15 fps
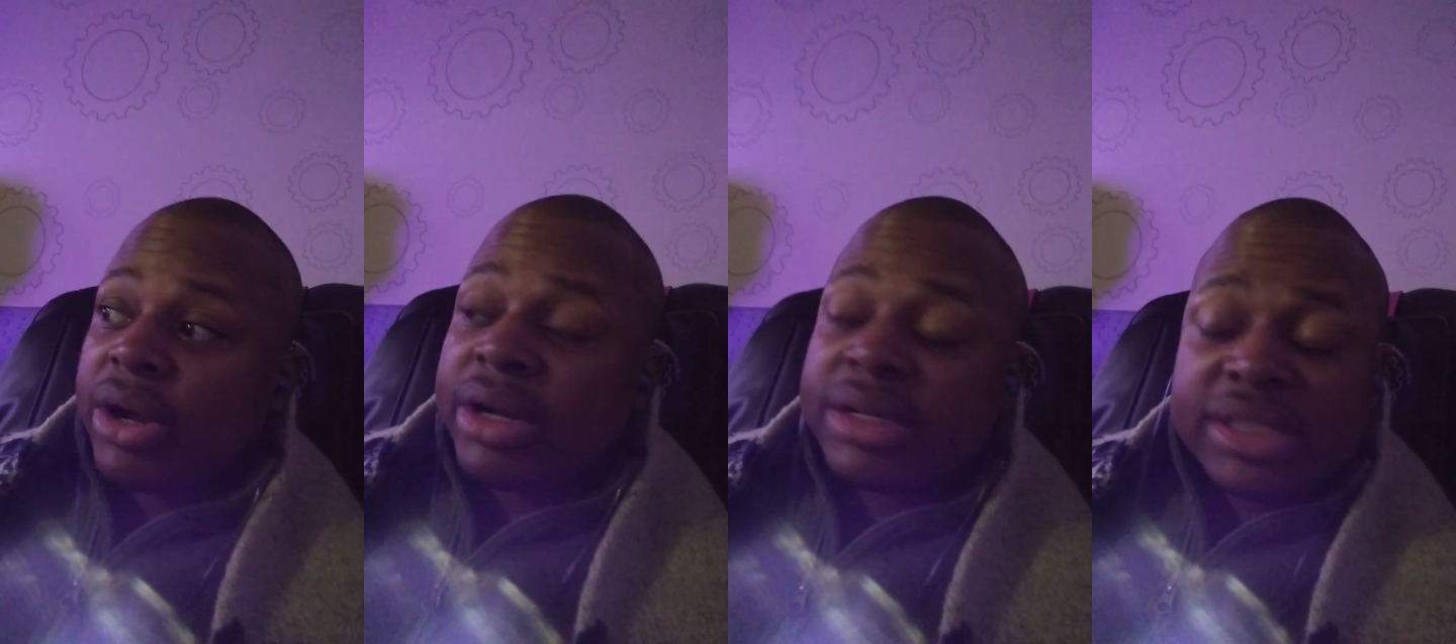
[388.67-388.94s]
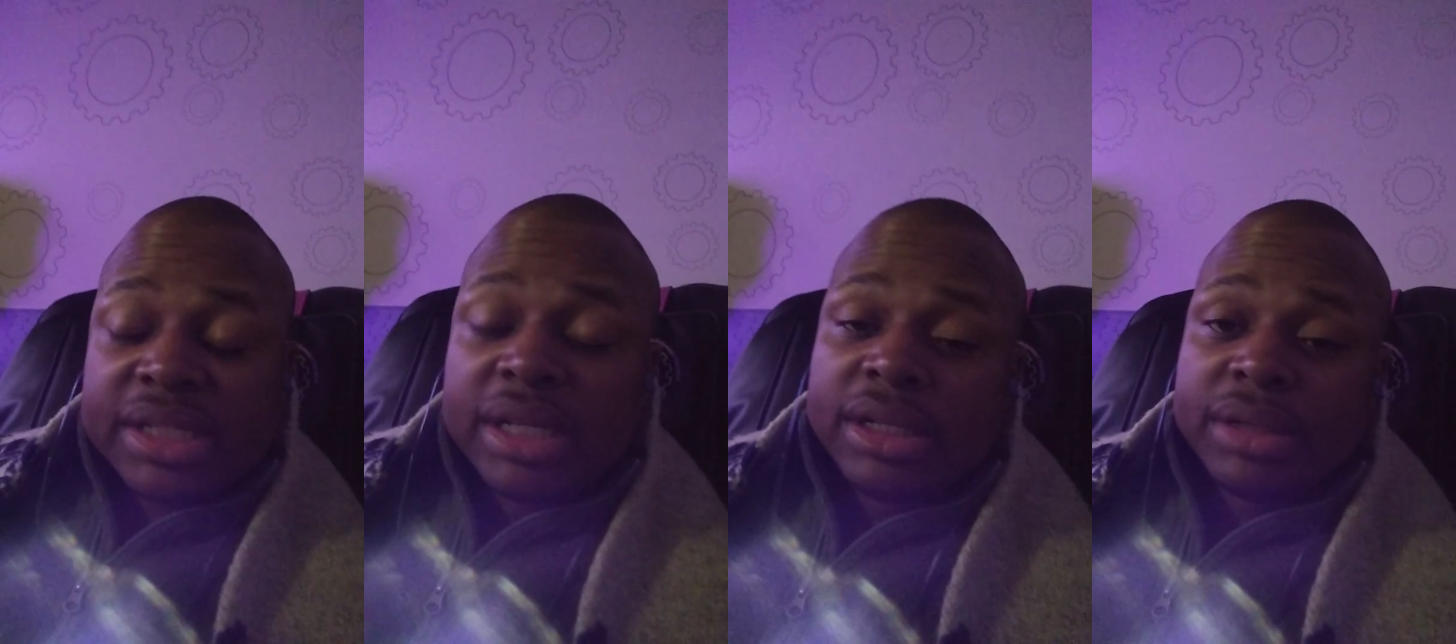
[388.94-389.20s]

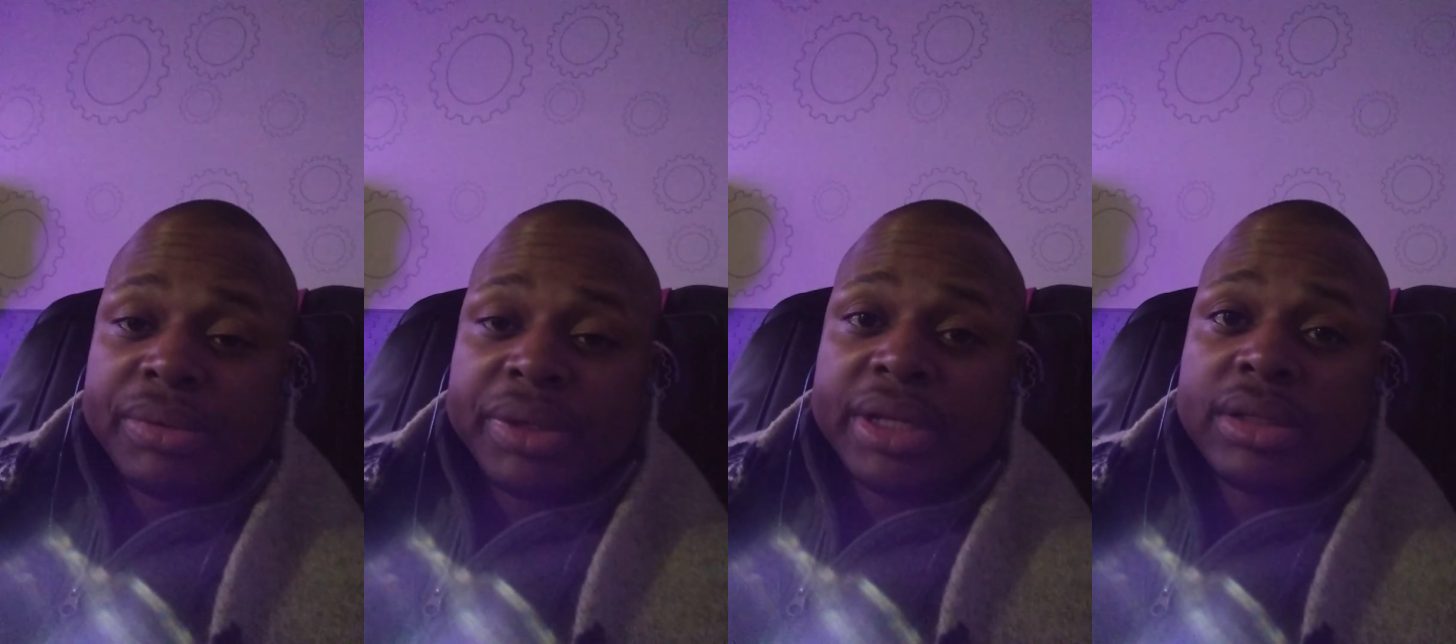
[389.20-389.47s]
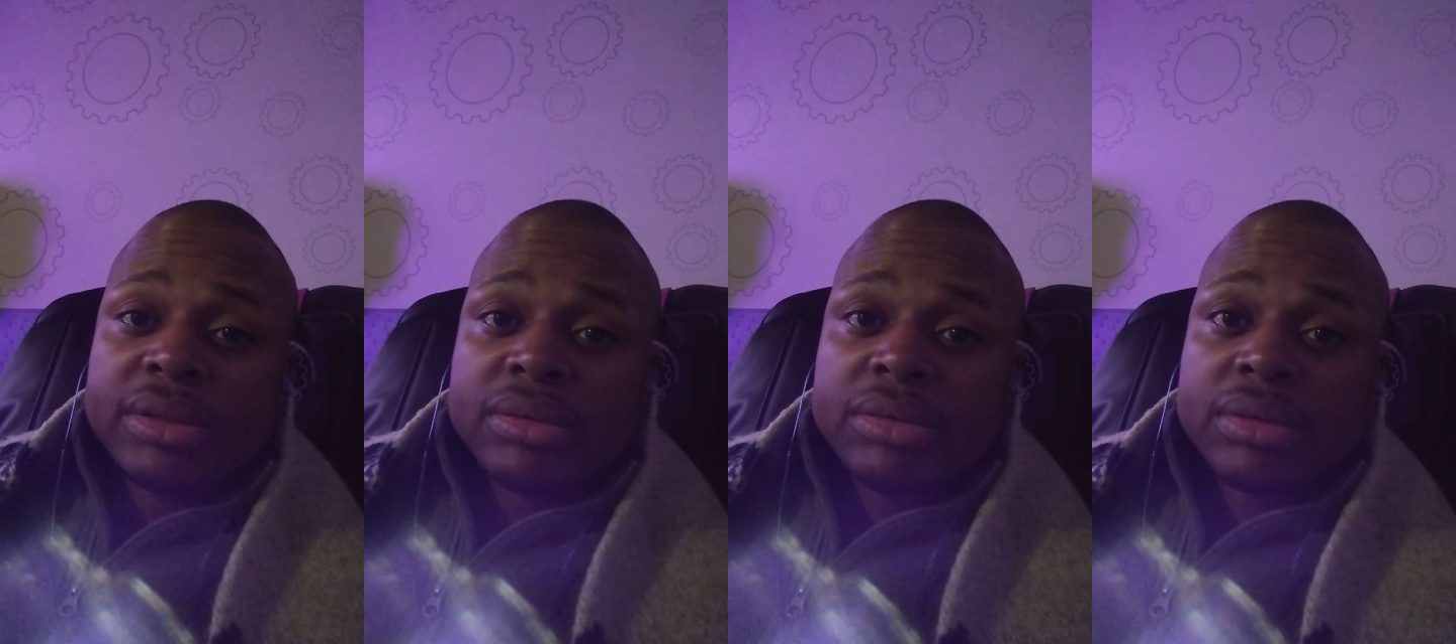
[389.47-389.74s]
artillery
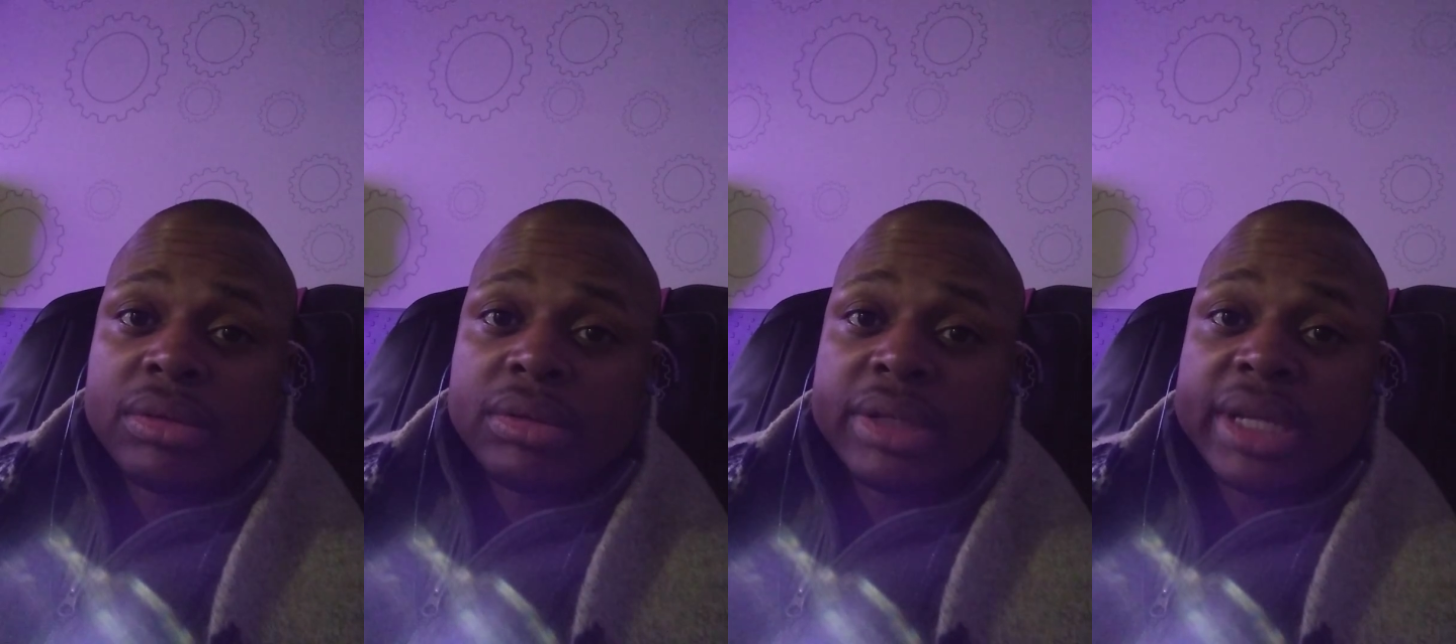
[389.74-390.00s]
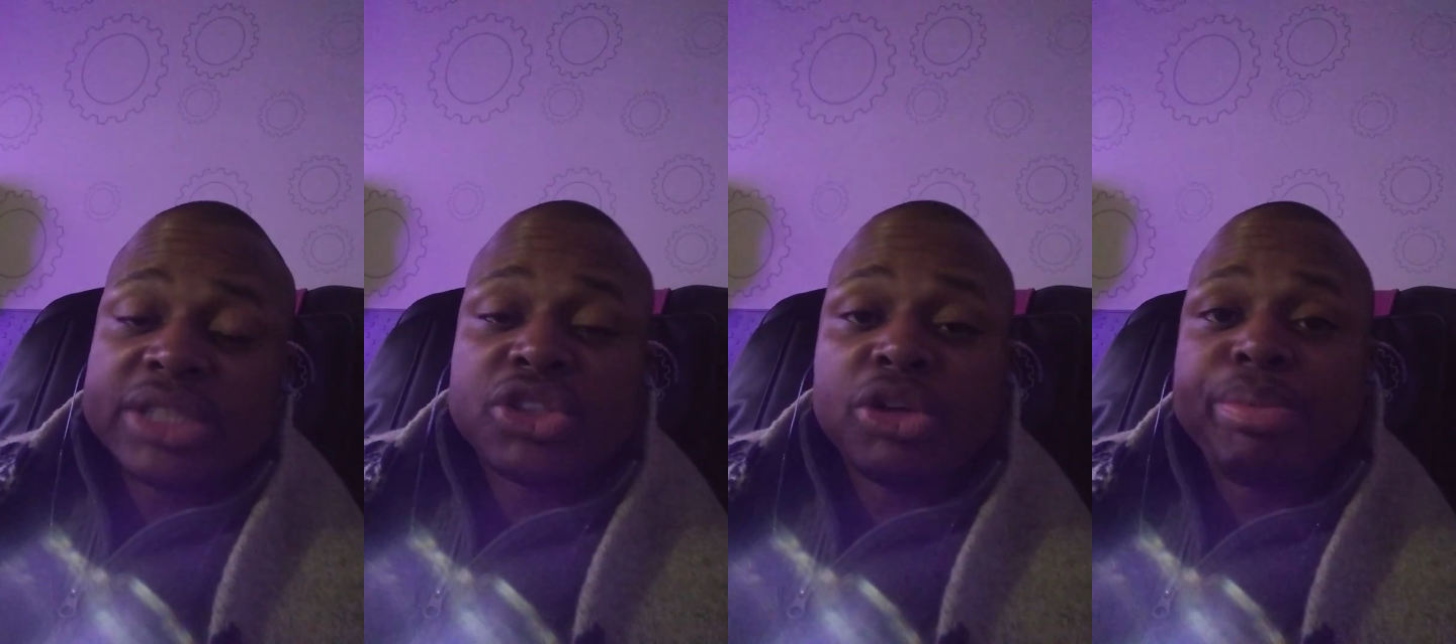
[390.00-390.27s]

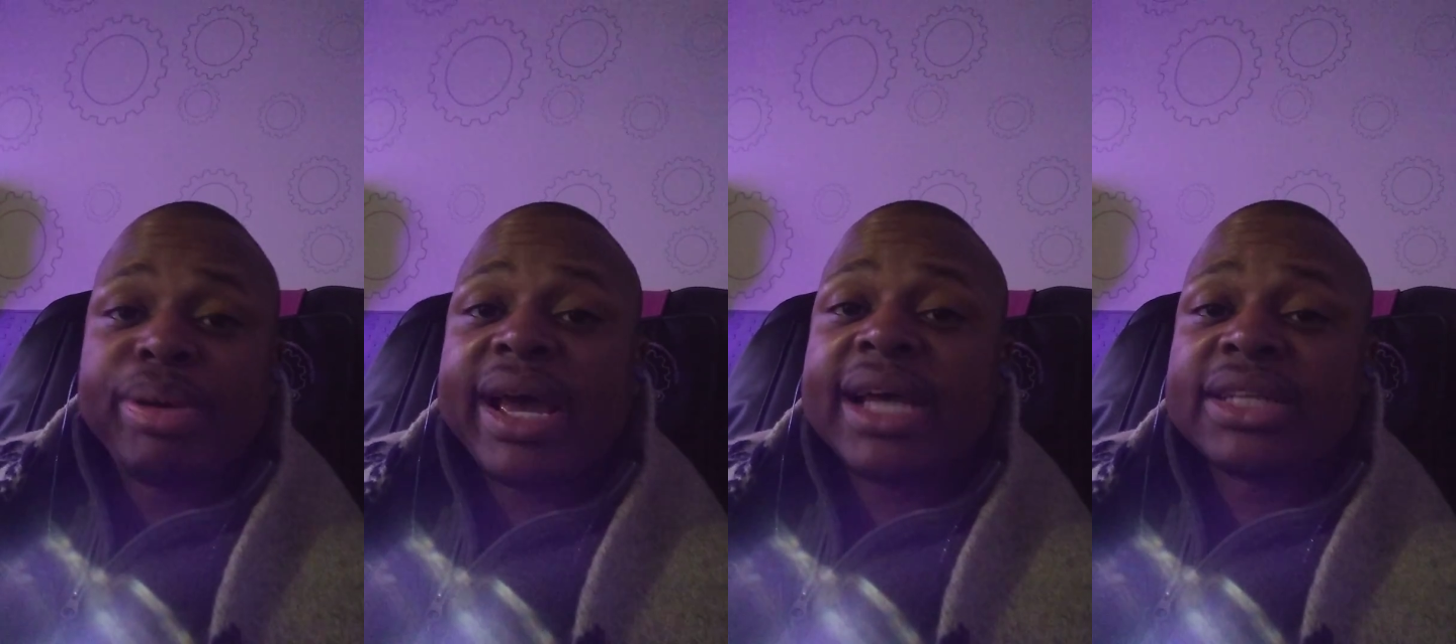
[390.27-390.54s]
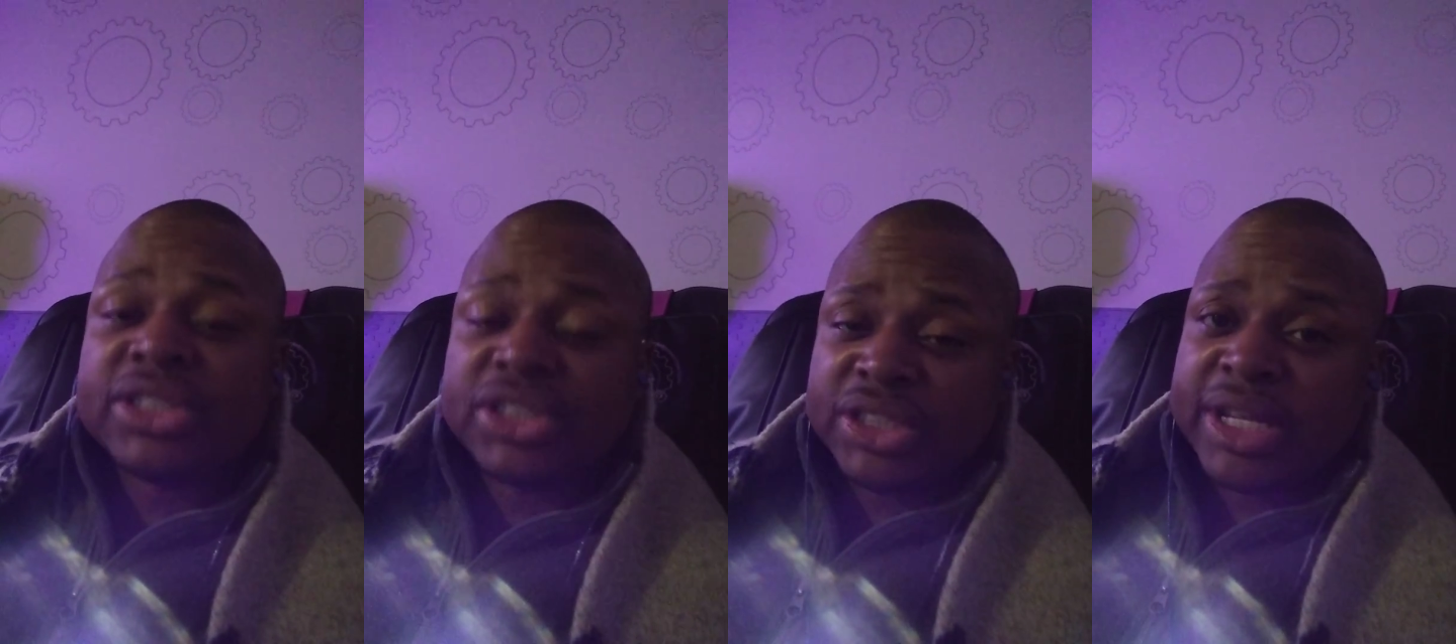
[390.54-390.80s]
that
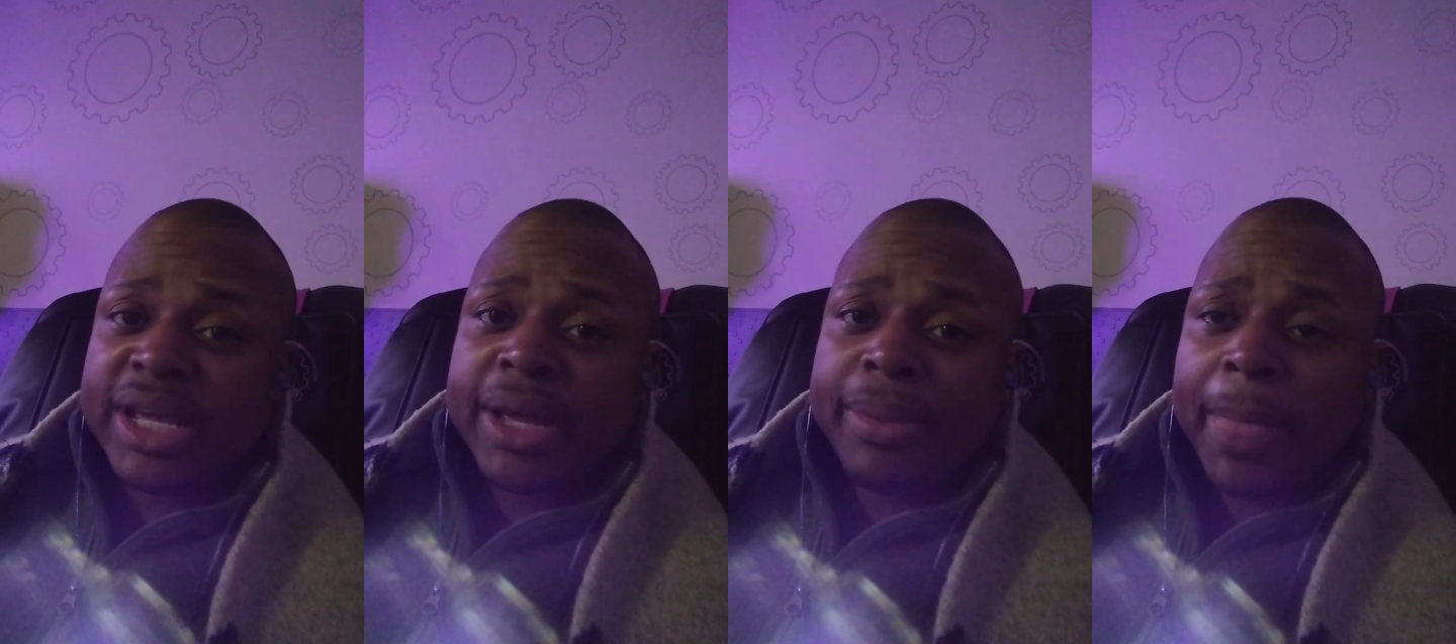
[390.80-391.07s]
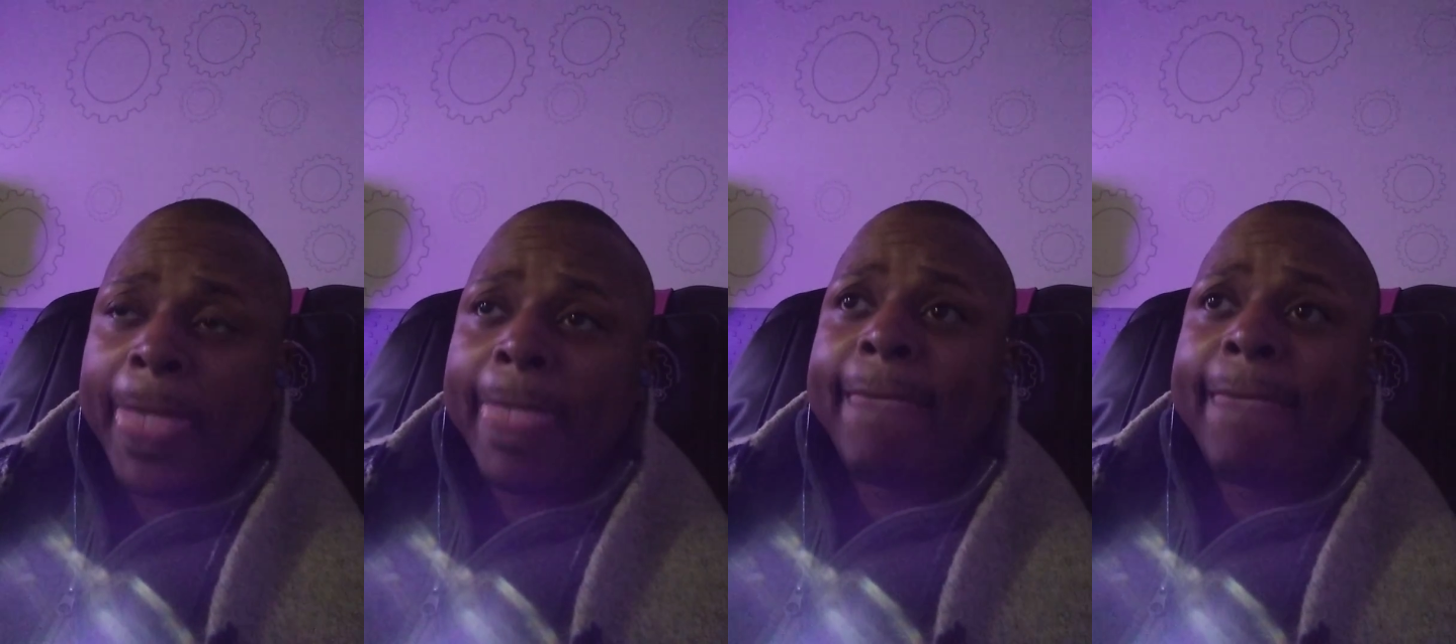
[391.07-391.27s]
surpasses that,